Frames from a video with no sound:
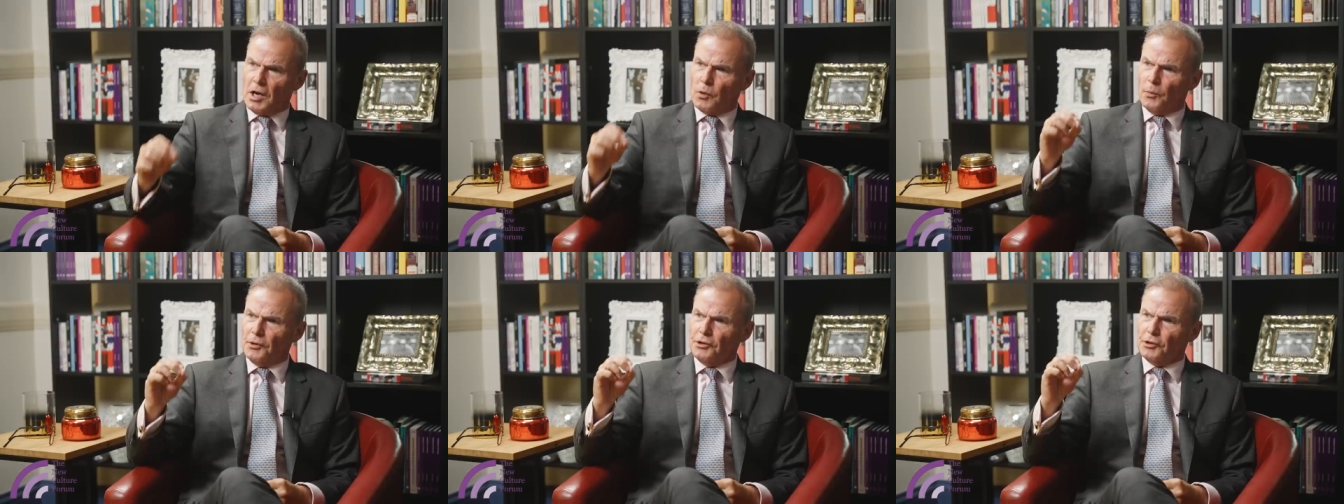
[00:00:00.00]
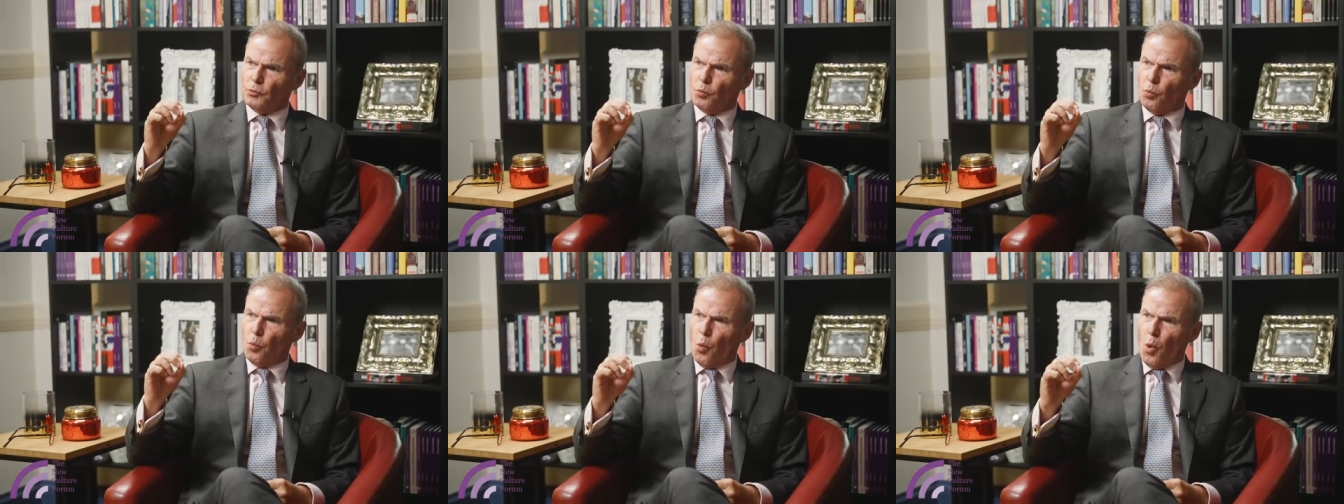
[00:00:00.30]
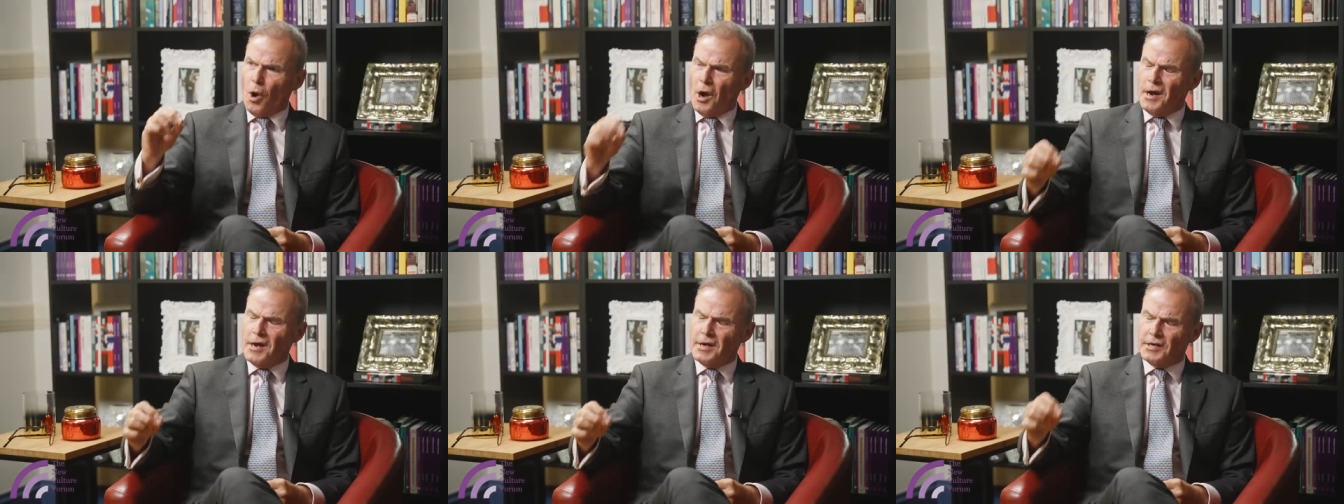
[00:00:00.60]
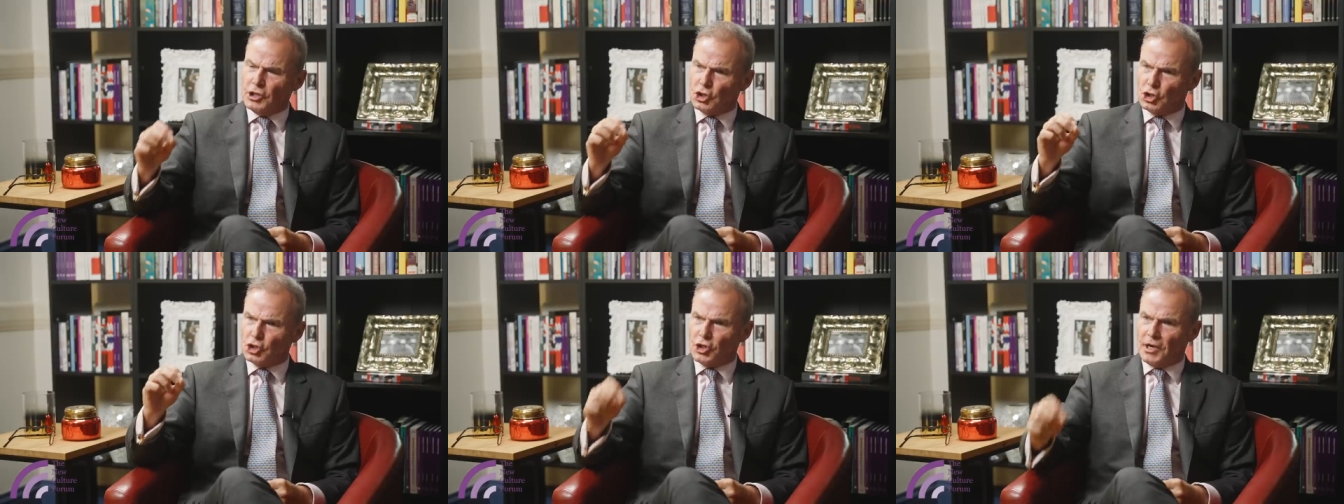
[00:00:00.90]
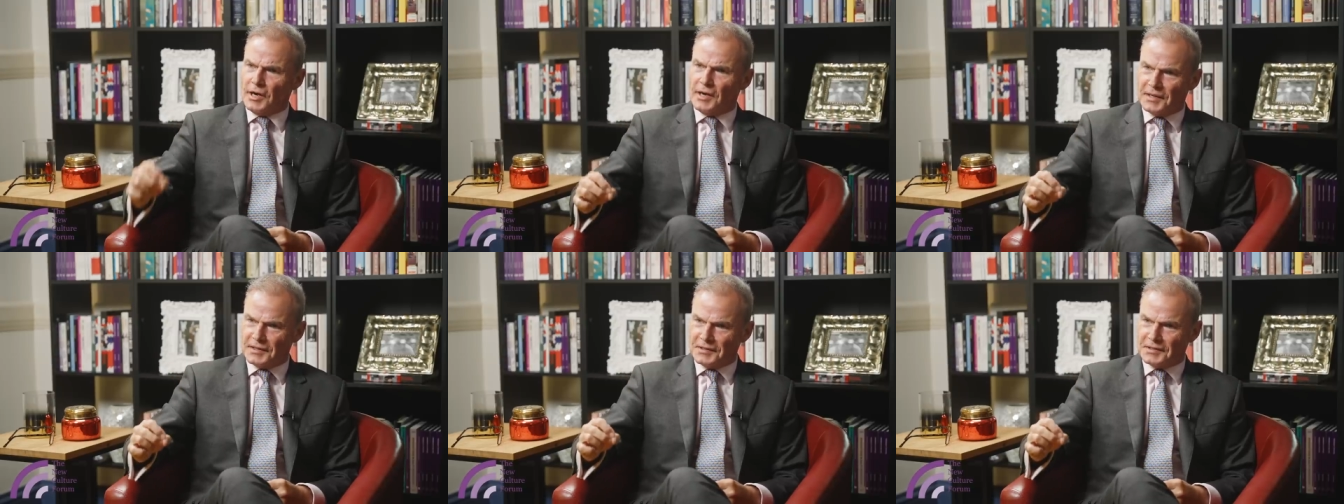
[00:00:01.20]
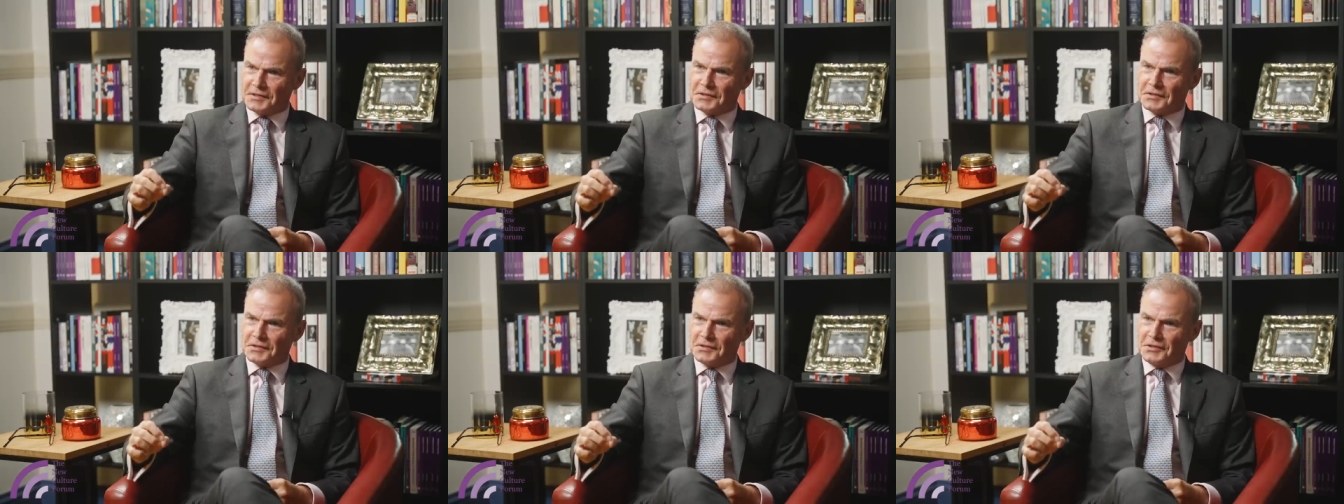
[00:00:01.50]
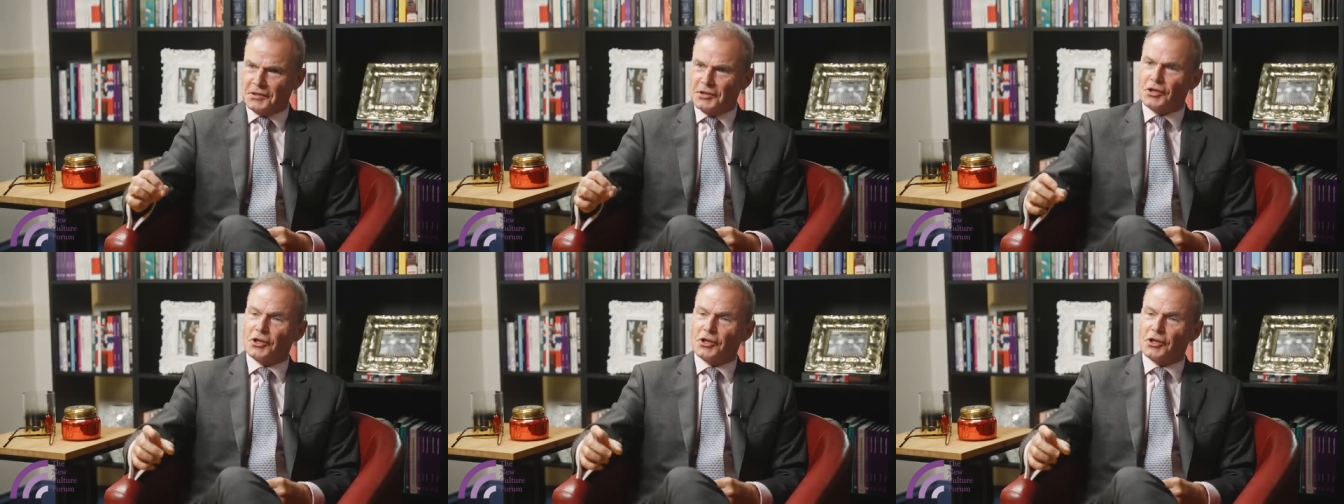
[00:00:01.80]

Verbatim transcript: I wonder why it attracts,